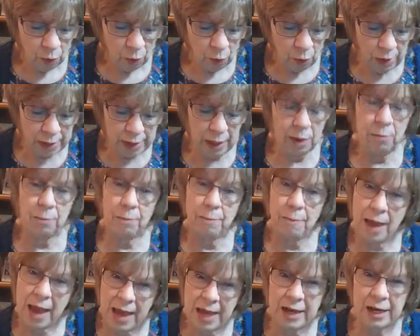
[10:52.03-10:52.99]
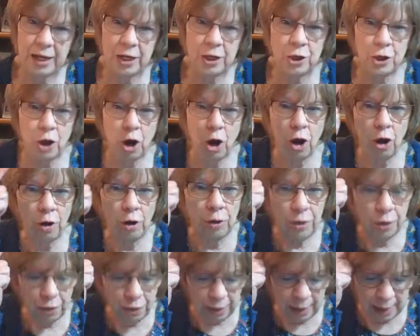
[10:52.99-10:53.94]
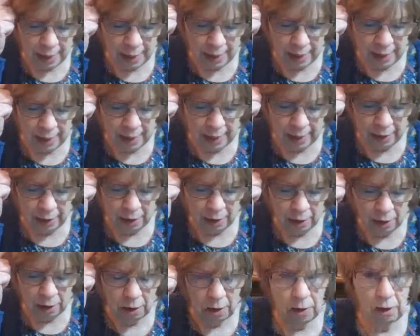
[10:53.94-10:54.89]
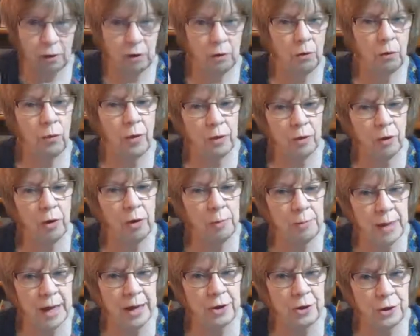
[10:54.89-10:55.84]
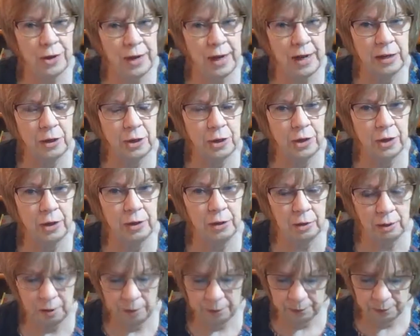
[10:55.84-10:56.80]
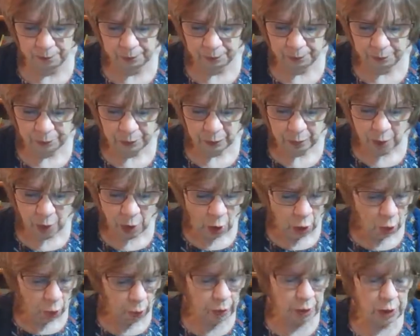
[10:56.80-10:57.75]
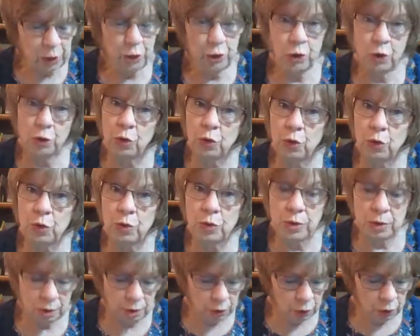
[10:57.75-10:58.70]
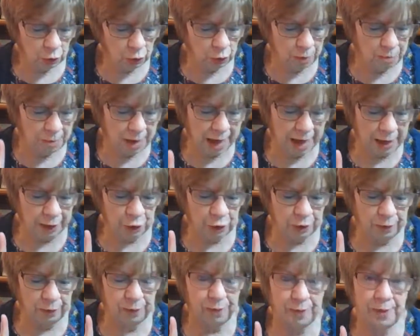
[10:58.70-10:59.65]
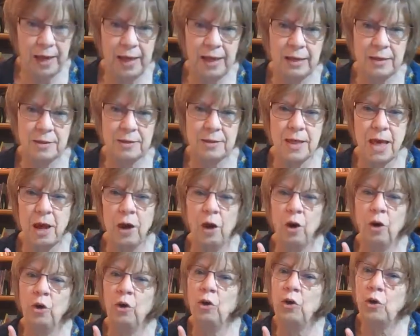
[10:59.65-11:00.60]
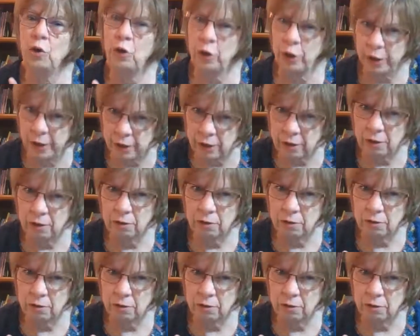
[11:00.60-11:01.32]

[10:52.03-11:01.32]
we can manage our thinking with our imagination. We choose to imagine things that are good,